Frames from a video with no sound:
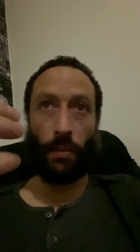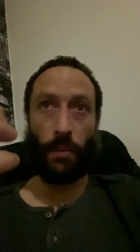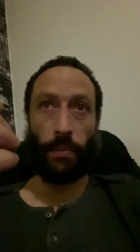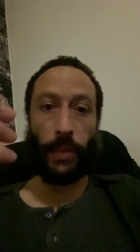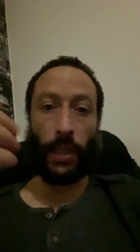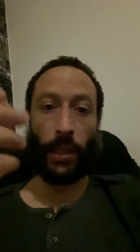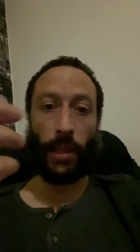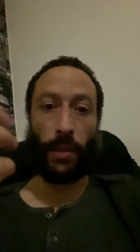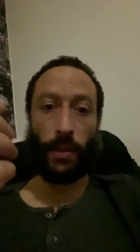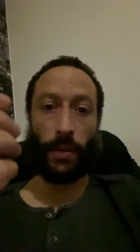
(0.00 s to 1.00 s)

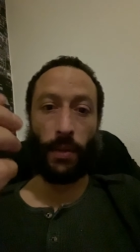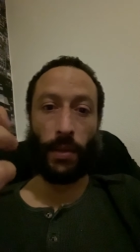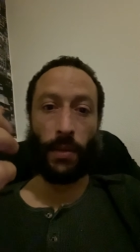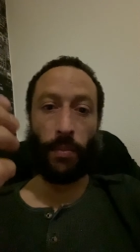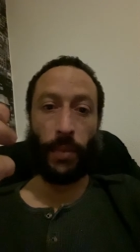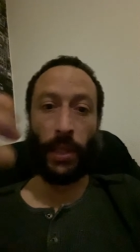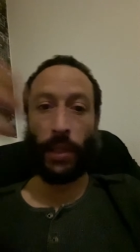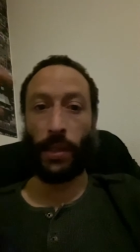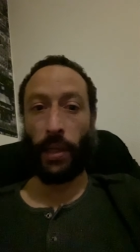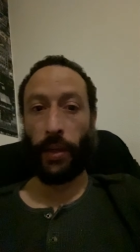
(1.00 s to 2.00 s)
Millet is
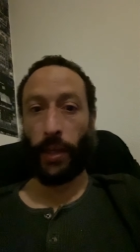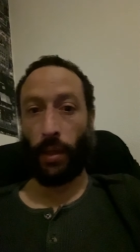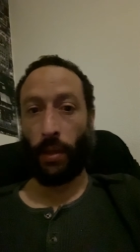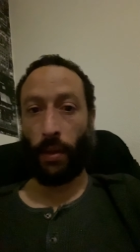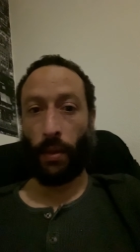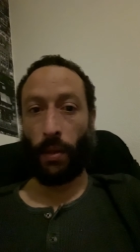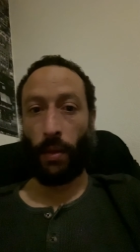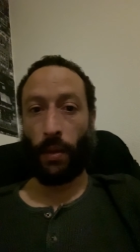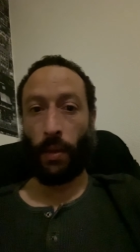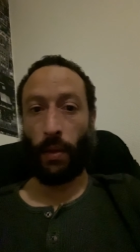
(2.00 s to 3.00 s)
military.
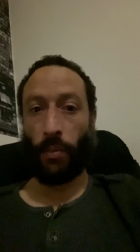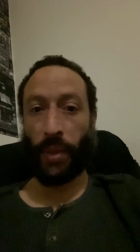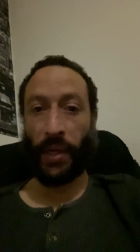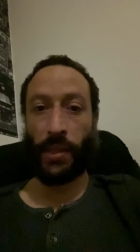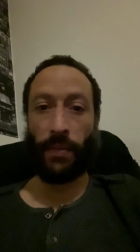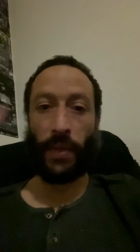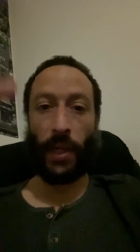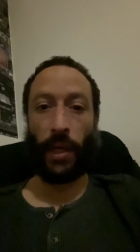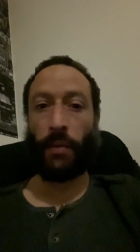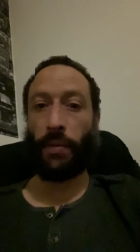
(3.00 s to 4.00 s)
Birds of
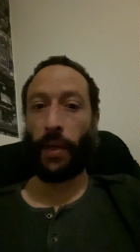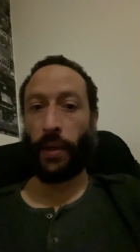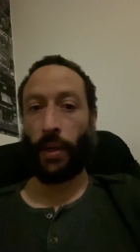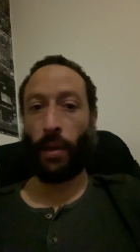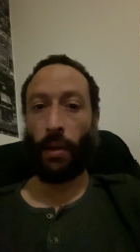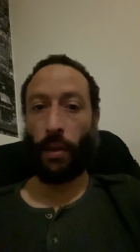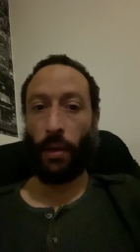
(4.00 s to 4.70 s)
the aviary